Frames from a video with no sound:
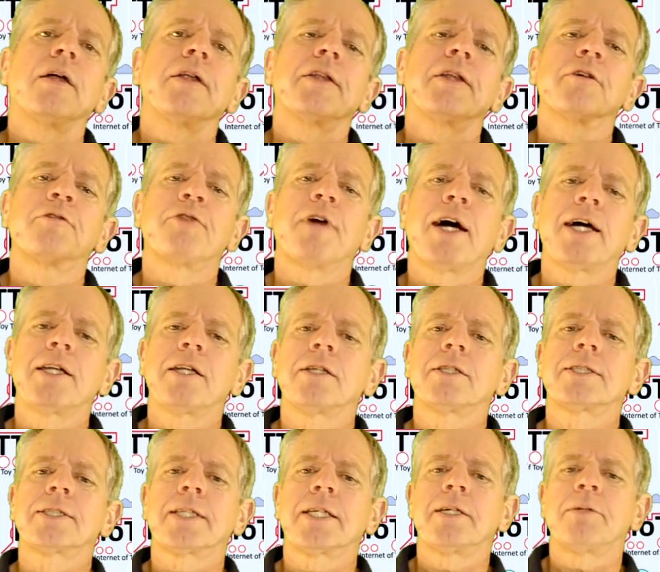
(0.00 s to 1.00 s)
The final
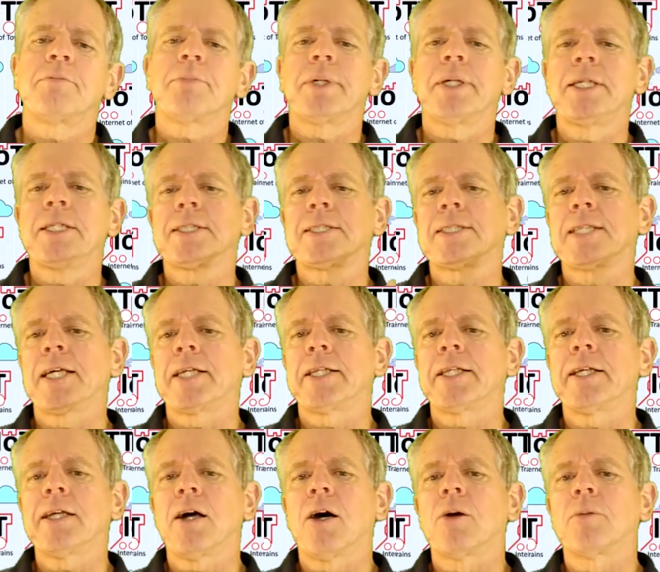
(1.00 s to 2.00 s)
step is
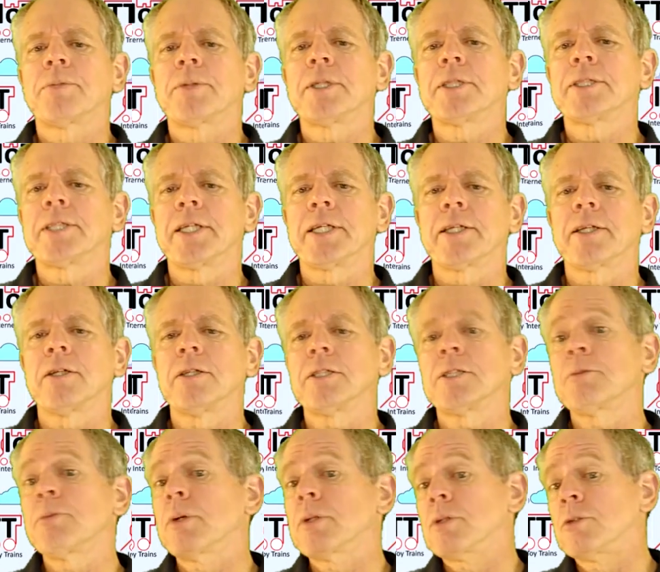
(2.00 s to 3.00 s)
setting up the signals,
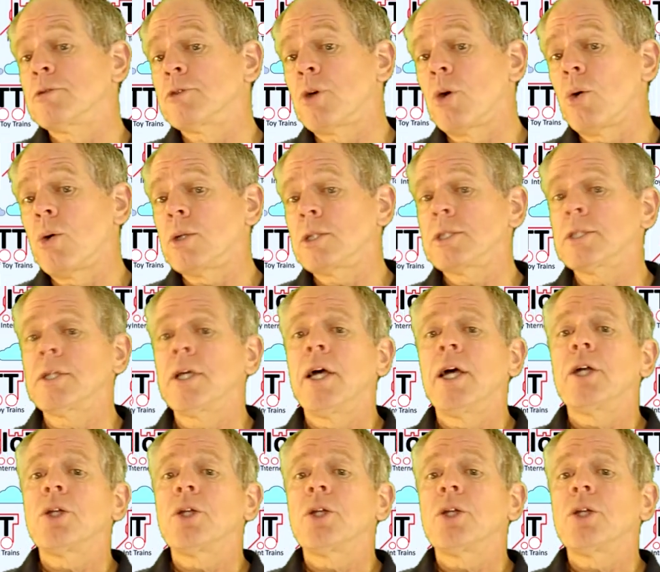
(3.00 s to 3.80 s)
but of course,